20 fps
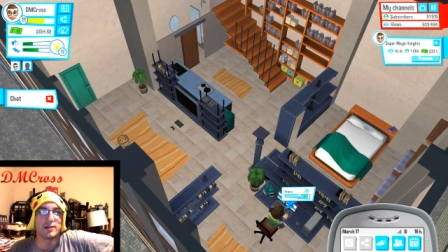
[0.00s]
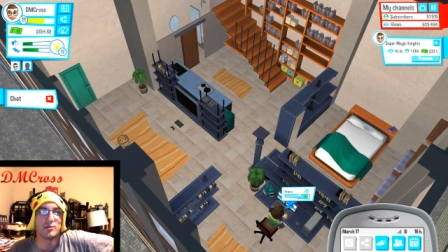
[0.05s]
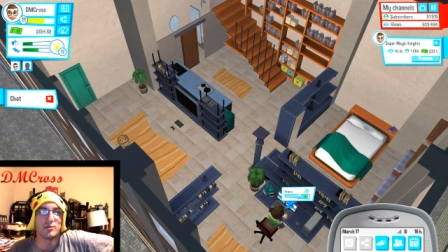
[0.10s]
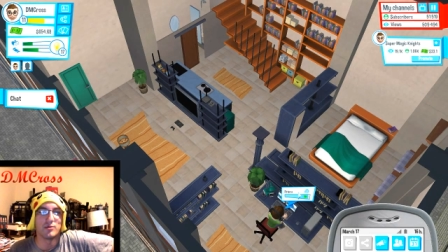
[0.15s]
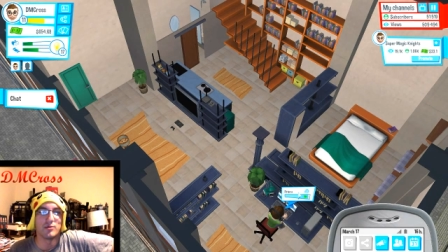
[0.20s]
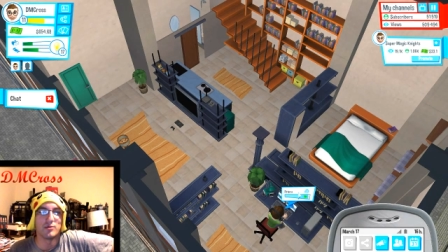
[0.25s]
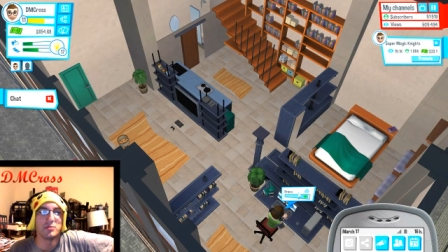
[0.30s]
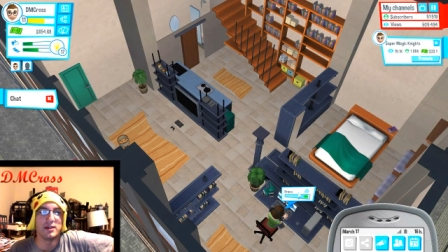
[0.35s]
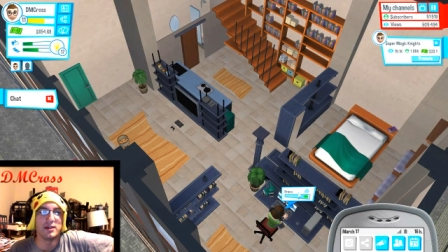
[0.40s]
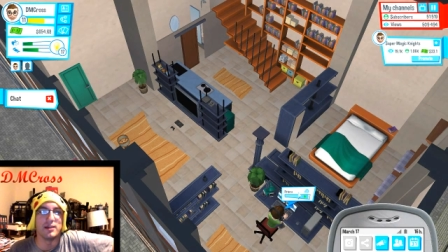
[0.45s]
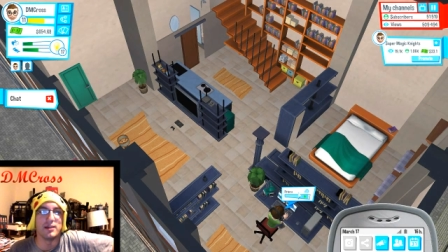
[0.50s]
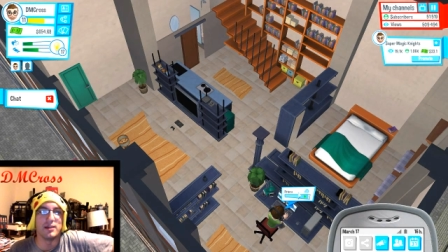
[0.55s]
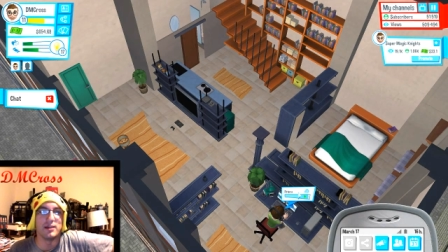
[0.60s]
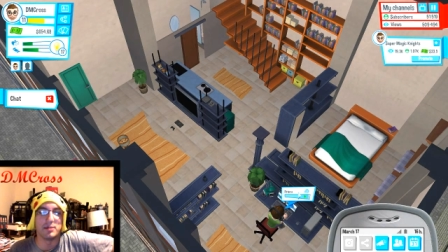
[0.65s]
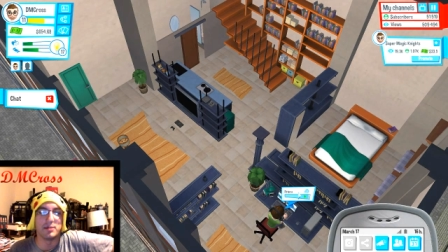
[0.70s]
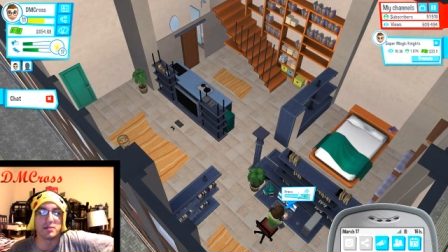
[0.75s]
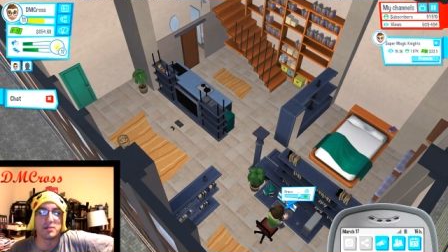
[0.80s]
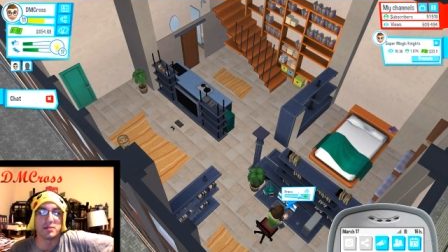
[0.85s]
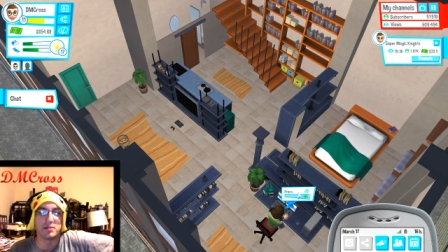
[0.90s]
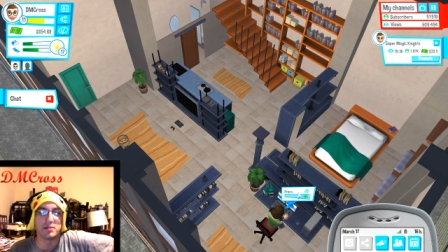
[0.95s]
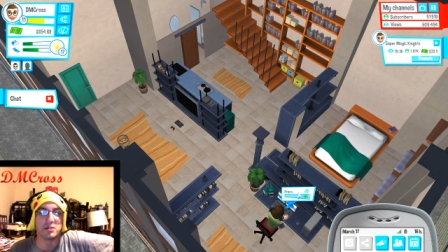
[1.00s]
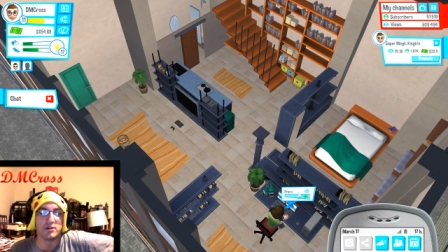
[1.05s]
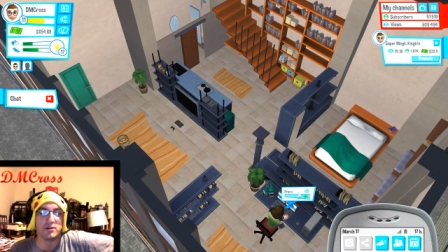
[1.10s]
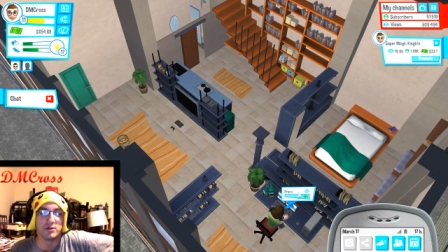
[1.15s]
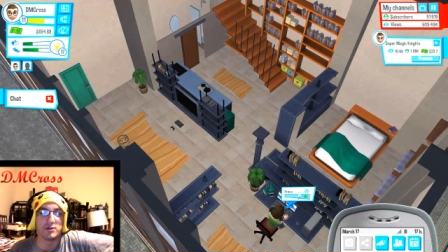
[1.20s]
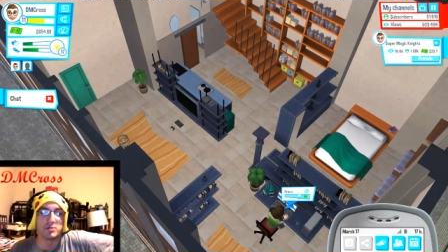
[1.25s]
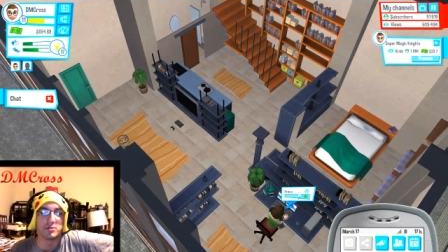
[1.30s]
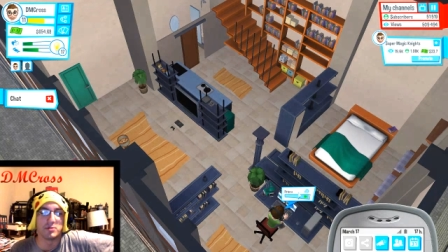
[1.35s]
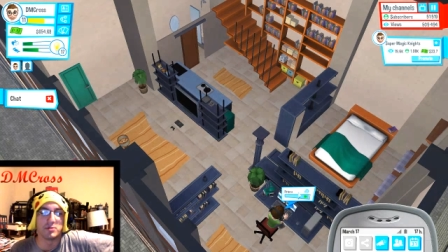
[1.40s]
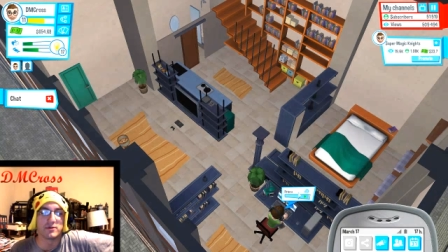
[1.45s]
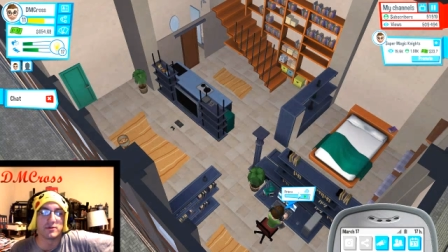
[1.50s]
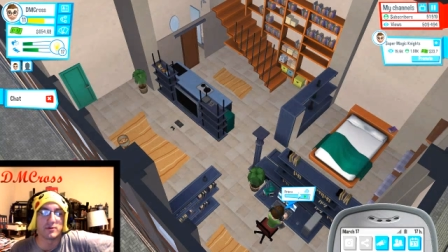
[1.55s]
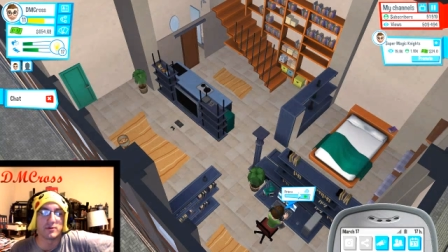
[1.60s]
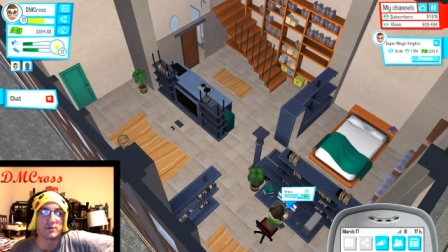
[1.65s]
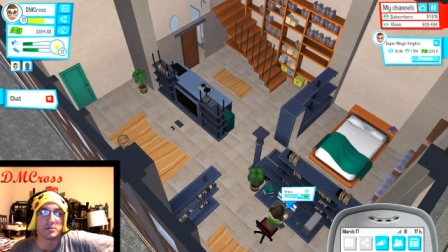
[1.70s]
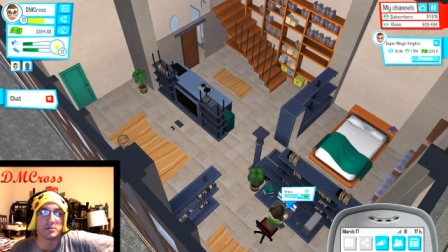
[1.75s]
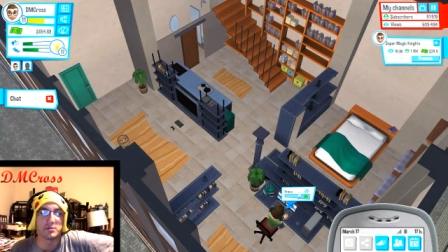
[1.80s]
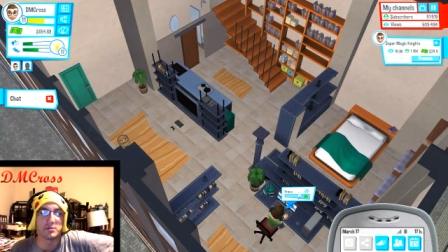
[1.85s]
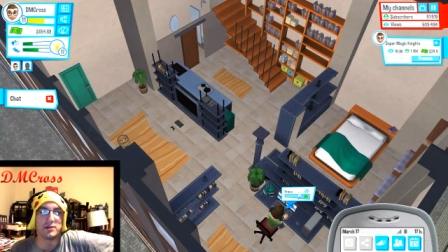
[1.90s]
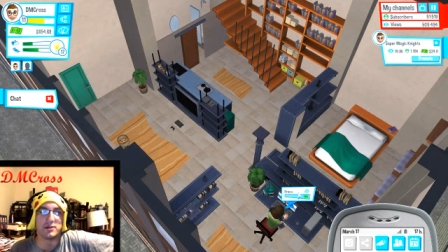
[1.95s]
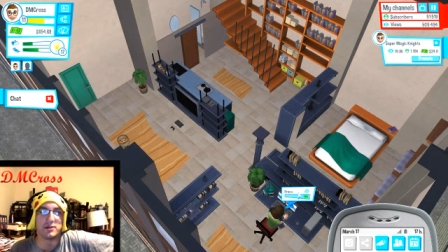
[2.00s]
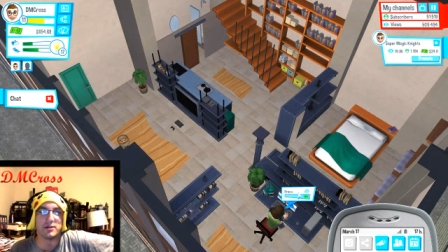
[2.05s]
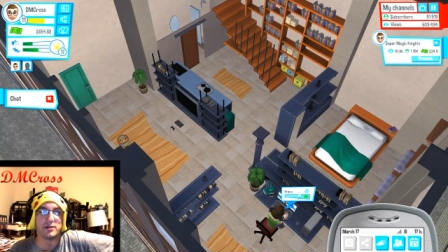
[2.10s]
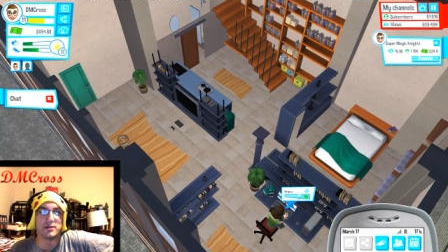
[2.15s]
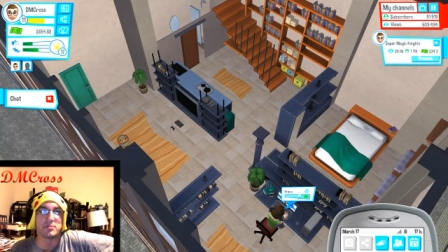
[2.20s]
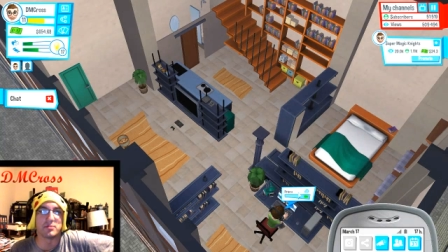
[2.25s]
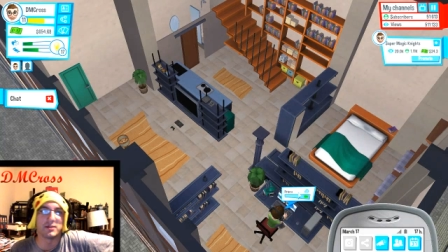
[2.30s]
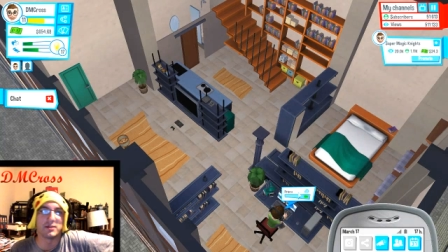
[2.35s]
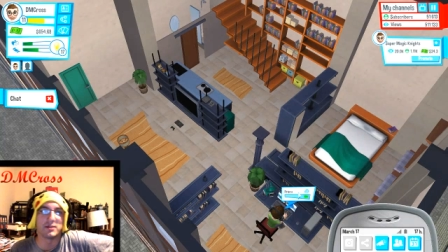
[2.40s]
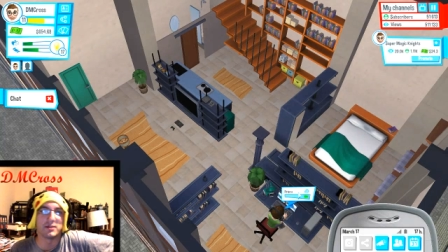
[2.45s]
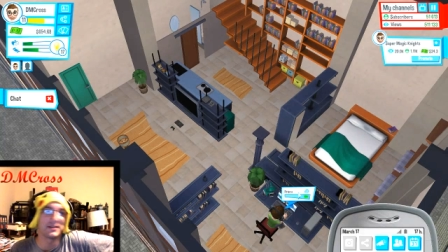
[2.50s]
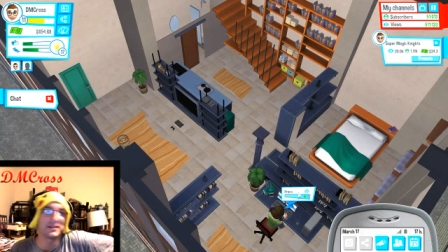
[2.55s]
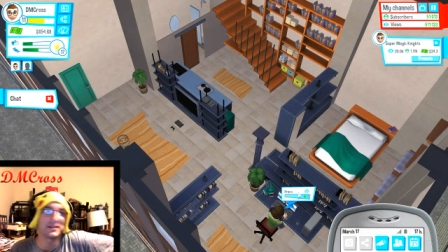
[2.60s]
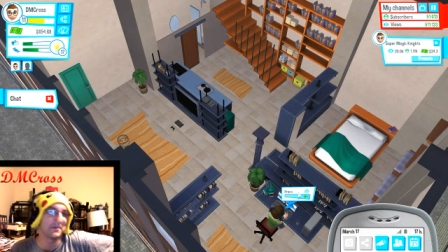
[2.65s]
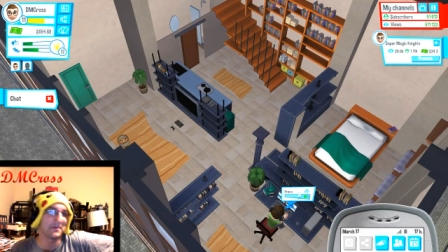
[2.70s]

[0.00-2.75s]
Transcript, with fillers: will be he become the YouTuber formerly known as Prince?